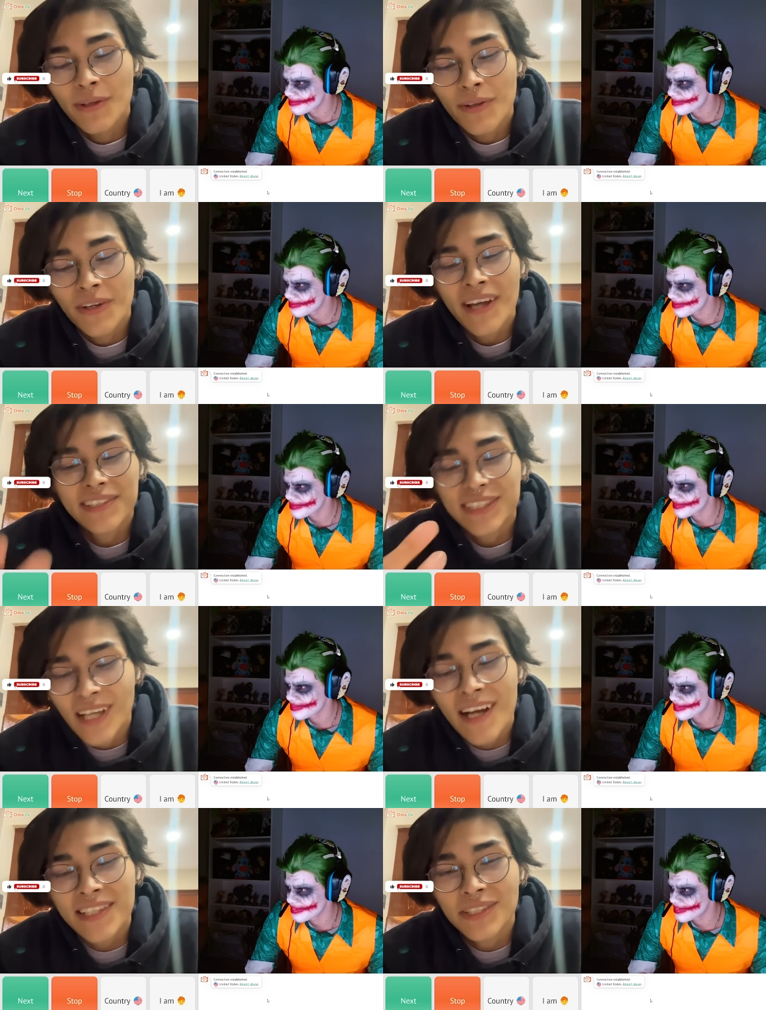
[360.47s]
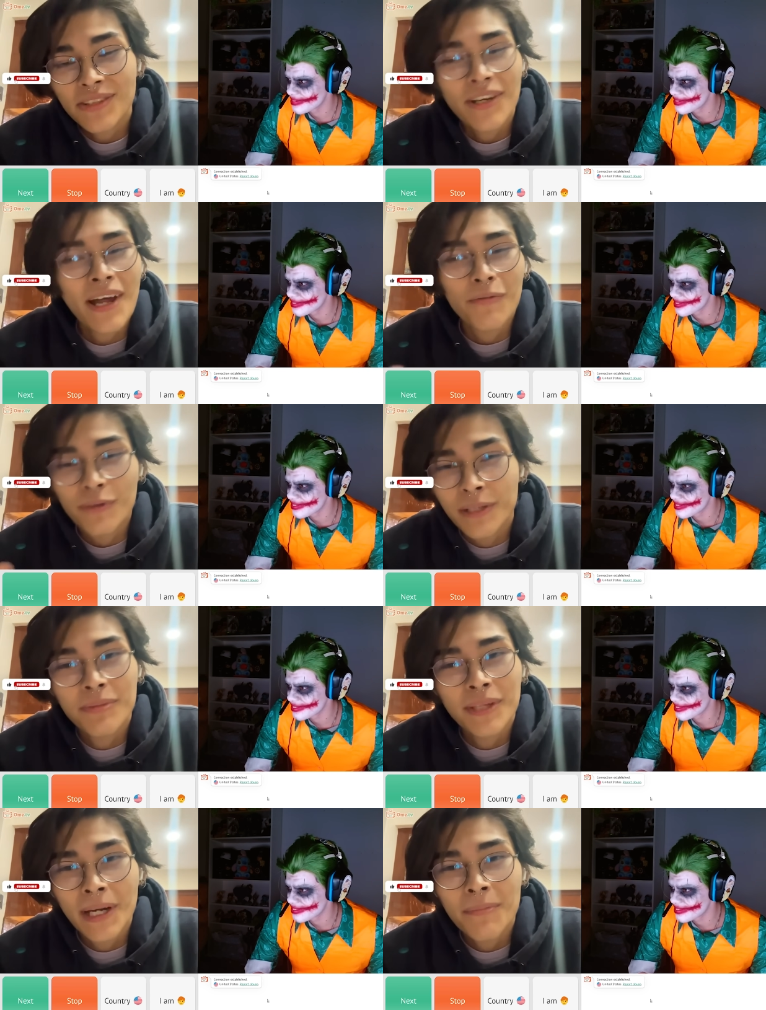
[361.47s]
Speaker 1: You know, they're not saucy, they're not
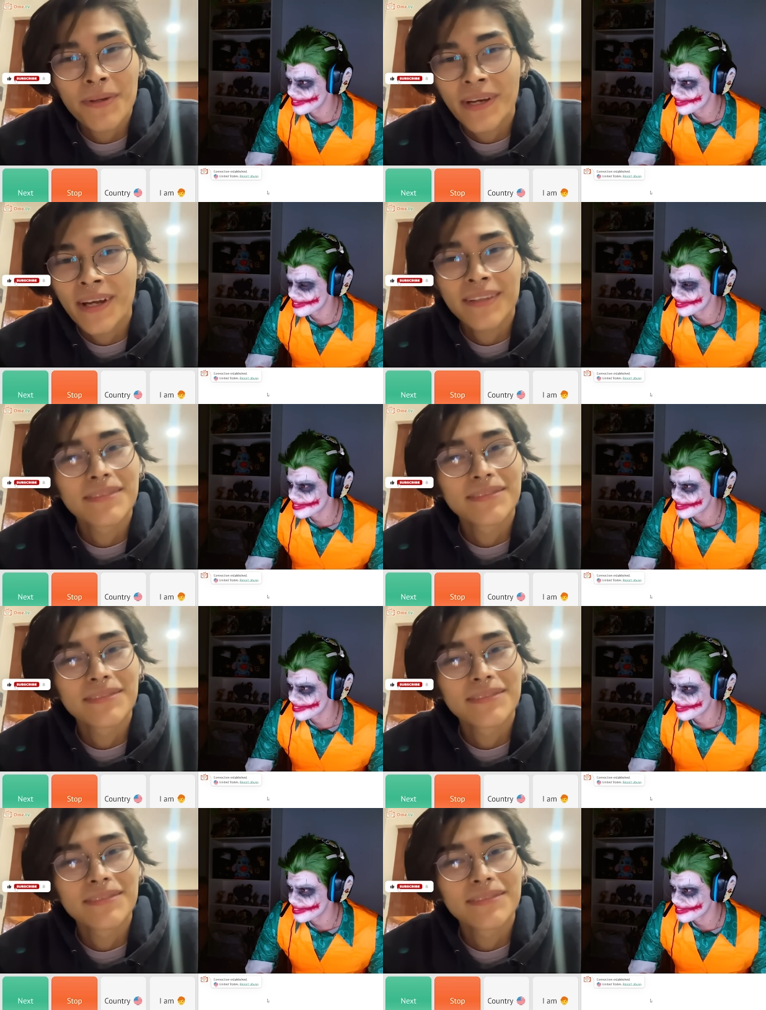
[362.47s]
ribbed up, they're not.